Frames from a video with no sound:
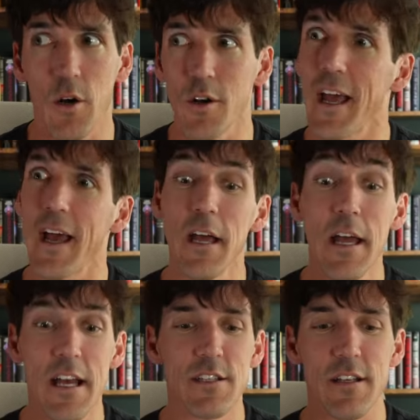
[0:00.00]

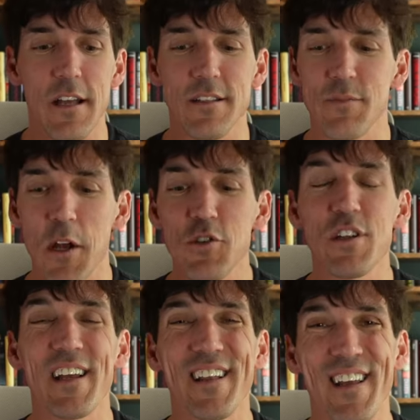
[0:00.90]
Okay, it's,
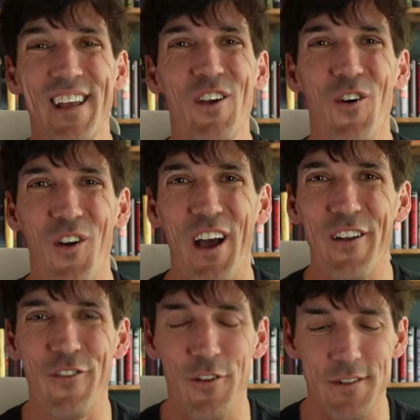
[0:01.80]
especially in the heel, kind
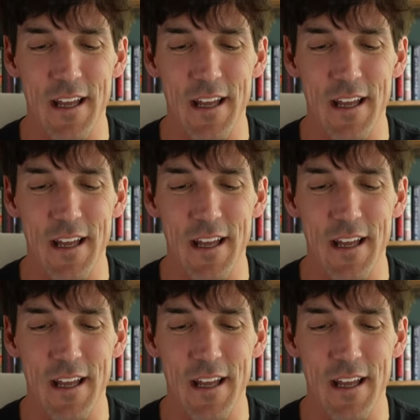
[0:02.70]
of feels